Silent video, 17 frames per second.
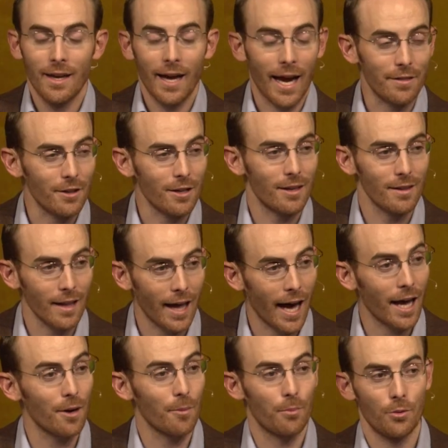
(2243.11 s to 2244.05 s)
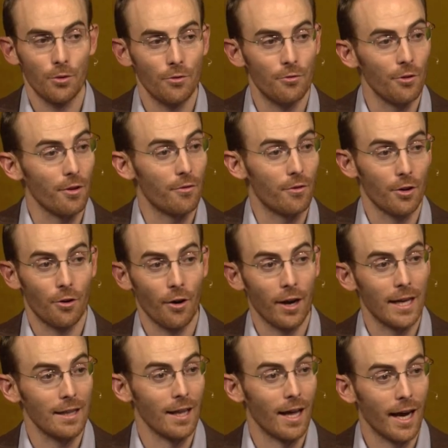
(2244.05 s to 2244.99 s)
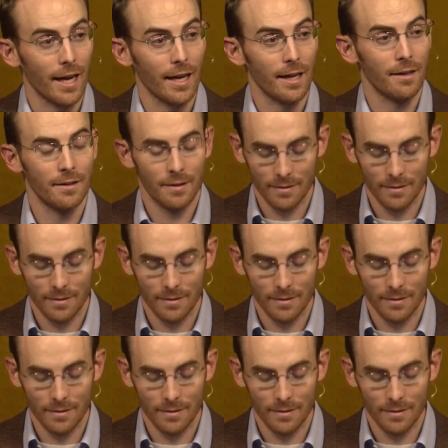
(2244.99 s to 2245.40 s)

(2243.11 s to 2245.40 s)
and the glad approval of the great lion.